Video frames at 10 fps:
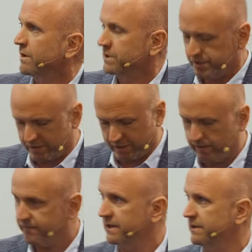To just
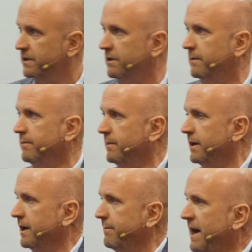give a little
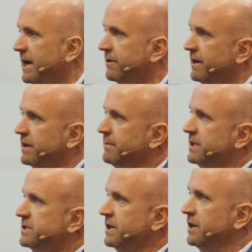background on
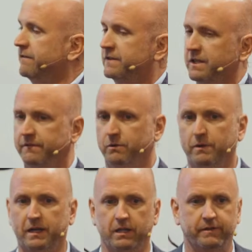myself, to give the
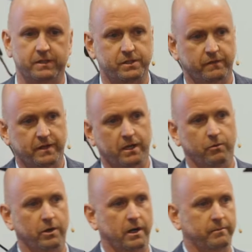relevance of kind of
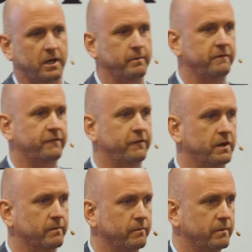where I'm coming
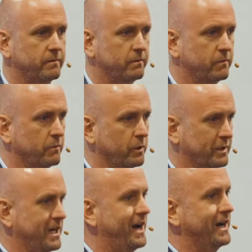from when we
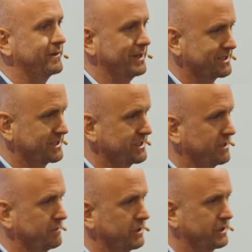talk about
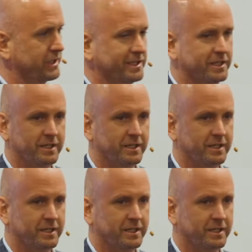sustainability,